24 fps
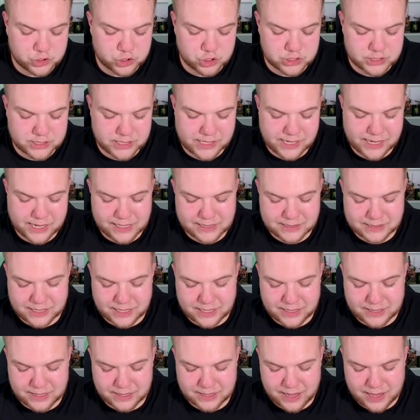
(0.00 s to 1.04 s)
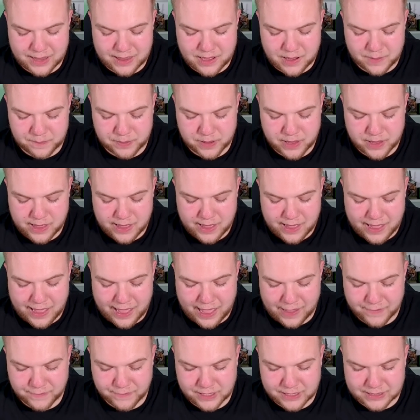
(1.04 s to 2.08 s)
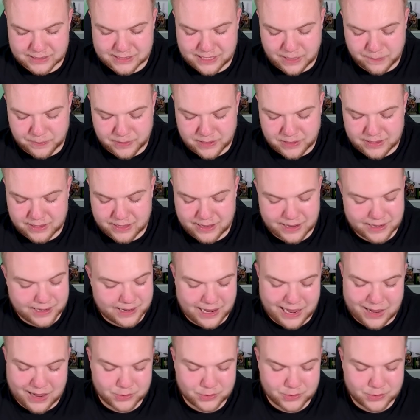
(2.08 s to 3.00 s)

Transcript: just in case he did end up having a Zap in the deck.